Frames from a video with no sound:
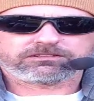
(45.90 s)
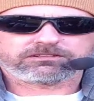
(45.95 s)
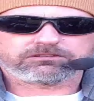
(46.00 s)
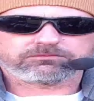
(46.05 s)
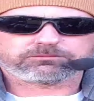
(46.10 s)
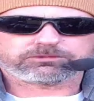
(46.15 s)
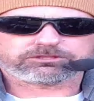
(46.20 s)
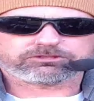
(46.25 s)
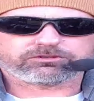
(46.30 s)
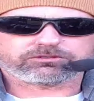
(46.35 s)

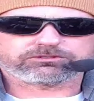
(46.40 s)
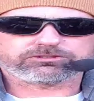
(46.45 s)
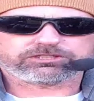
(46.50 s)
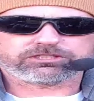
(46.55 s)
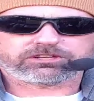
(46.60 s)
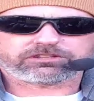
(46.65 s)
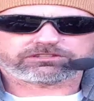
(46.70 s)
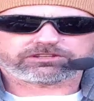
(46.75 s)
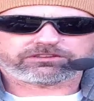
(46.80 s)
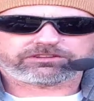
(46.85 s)

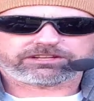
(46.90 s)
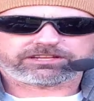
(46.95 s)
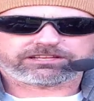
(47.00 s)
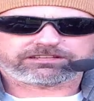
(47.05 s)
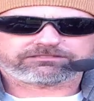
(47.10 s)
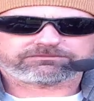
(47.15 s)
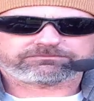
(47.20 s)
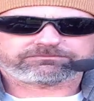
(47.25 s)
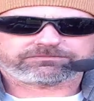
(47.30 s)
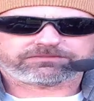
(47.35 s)
Petrosyan, on the other
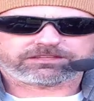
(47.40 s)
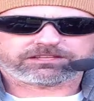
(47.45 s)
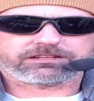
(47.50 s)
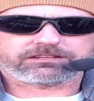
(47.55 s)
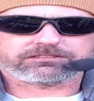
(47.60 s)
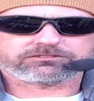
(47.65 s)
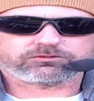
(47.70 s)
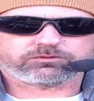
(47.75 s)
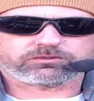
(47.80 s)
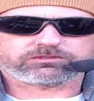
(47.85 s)
hand,
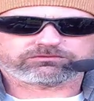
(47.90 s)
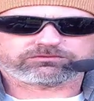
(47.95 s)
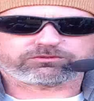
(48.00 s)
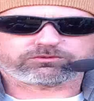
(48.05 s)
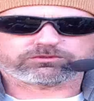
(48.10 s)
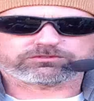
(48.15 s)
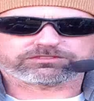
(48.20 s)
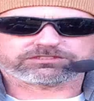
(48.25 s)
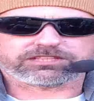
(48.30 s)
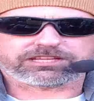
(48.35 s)
has won
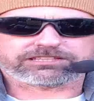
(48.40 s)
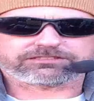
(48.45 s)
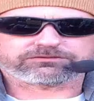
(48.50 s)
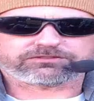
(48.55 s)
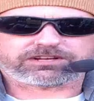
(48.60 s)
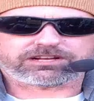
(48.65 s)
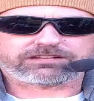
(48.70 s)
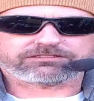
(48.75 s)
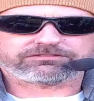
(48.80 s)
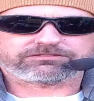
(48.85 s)
4 of his last
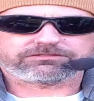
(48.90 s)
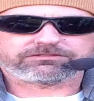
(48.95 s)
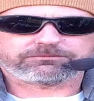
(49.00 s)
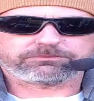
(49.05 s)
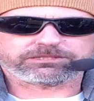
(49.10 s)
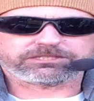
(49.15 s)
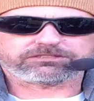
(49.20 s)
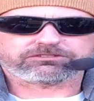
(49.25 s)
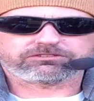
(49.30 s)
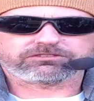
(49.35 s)
5.
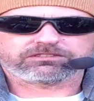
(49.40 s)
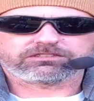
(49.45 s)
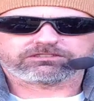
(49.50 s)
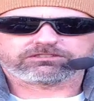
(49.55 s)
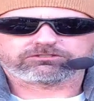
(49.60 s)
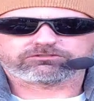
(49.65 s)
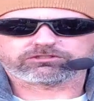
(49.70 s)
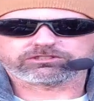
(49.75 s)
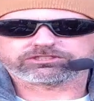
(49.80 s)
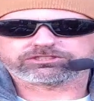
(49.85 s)
Beat
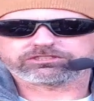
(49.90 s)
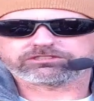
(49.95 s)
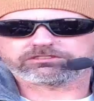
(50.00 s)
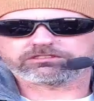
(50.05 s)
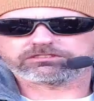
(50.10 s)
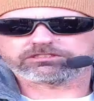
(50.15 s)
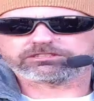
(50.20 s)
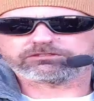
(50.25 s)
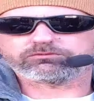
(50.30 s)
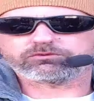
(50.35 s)
Christian
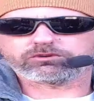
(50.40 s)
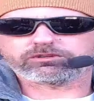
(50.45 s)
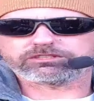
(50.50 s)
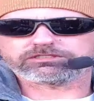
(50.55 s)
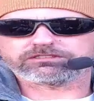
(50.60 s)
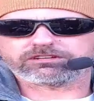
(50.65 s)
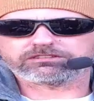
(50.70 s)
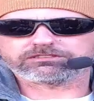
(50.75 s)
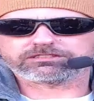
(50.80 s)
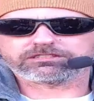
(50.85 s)
Leroy
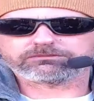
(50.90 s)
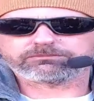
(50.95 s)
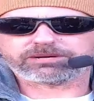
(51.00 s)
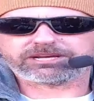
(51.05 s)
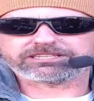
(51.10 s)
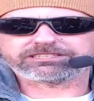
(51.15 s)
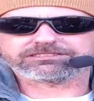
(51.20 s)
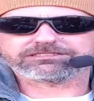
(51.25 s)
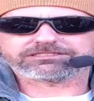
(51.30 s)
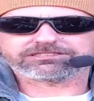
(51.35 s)
Duncan by
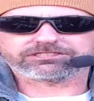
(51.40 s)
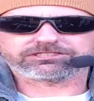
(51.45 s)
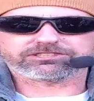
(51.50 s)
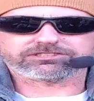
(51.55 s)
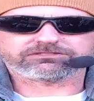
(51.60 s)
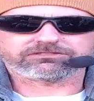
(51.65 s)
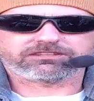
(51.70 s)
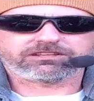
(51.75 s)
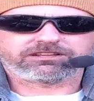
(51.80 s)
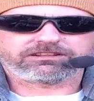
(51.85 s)

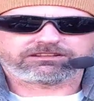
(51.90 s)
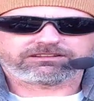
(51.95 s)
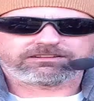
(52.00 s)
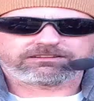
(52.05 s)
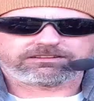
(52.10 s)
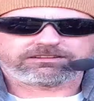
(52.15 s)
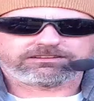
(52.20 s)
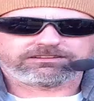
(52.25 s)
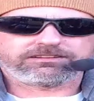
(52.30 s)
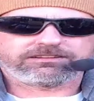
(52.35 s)
decision.
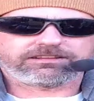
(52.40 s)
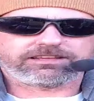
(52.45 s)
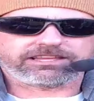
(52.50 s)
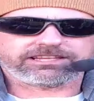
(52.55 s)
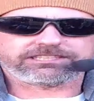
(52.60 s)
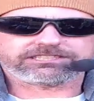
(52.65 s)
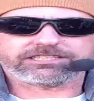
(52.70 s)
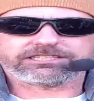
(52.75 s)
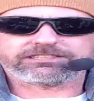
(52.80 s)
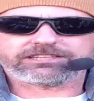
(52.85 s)

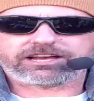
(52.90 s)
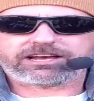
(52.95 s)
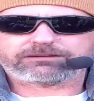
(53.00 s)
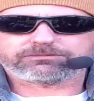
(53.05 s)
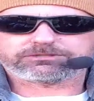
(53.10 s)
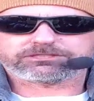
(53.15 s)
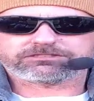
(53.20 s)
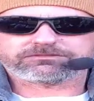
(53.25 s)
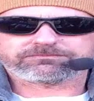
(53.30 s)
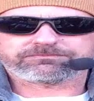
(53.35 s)
AJ
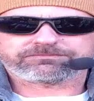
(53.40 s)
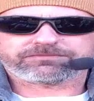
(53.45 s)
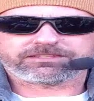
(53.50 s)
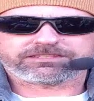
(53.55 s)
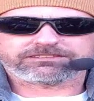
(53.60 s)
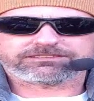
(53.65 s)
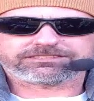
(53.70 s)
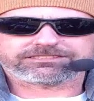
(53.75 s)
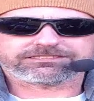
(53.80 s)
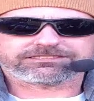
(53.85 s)
Dobson,
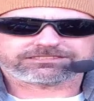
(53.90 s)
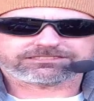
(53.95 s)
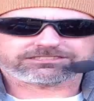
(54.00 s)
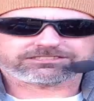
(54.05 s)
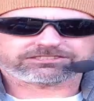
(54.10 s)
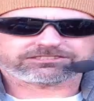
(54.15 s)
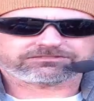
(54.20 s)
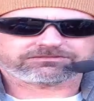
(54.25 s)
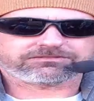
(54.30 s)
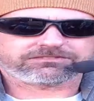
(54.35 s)

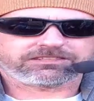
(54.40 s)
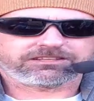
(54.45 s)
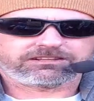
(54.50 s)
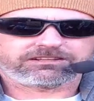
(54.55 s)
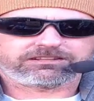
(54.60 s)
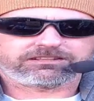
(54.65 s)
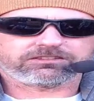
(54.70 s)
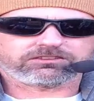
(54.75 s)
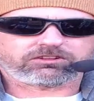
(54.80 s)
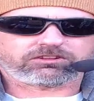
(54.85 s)
decision.
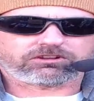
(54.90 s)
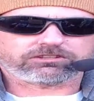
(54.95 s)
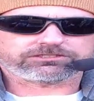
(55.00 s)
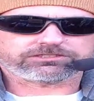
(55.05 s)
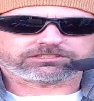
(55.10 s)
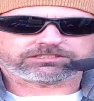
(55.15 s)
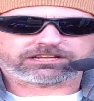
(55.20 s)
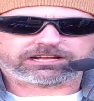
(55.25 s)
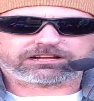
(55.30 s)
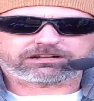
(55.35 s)
Lost
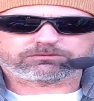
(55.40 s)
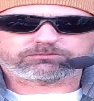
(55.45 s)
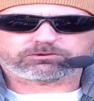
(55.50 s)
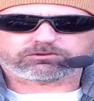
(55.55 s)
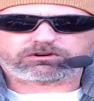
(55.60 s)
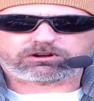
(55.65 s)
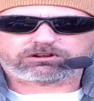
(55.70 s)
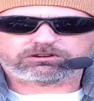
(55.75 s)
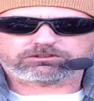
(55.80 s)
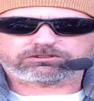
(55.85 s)
to Kyle
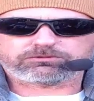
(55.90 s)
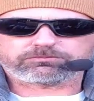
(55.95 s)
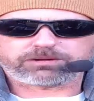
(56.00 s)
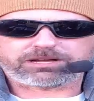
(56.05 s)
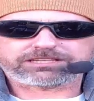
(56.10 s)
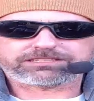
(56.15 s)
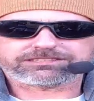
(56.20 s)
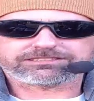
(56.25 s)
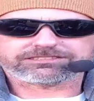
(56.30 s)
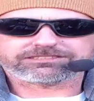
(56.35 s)
Barajo
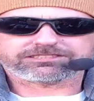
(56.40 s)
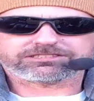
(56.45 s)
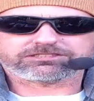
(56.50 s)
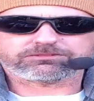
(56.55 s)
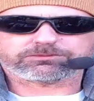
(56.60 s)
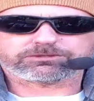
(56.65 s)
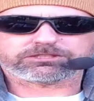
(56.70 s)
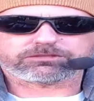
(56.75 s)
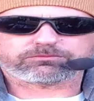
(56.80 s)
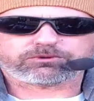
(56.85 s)
by decision.
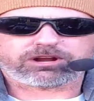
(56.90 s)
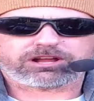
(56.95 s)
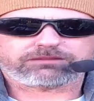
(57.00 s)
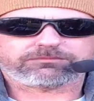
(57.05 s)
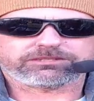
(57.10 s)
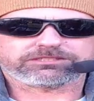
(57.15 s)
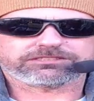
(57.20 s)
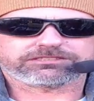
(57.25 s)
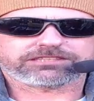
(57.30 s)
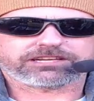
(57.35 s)
But the problem
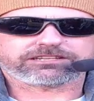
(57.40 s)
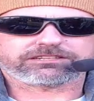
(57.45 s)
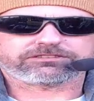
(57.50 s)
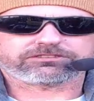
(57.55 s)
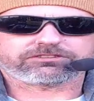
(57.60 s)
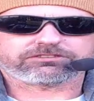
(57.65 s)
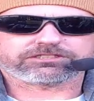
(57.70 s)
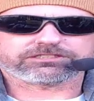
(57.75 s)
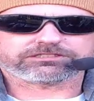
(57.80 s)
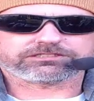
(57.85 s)
is he's got a
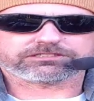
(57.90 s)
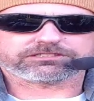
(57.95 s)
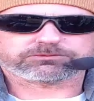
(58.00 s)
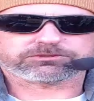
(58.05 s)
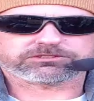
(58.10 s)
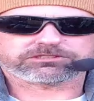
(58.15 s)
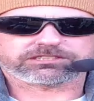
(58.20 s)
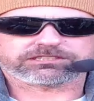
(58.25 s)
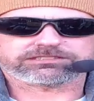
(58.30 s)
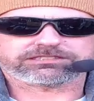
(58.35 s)
36%
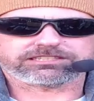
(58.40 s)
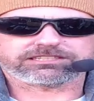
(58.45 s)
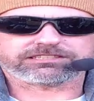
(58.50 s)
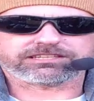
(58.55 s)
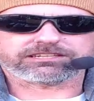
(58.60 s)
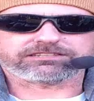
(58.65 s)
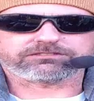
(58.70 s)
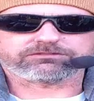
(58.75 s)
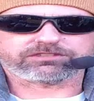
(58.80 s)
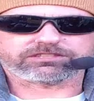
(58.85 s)

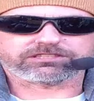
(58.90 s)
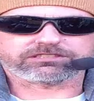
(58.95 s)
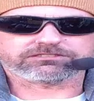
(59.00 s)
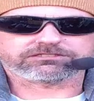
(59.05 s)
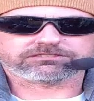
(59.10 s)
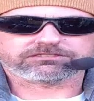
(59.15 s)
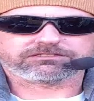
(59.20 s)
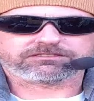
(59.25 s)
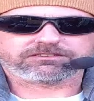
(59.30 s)
takedown defense.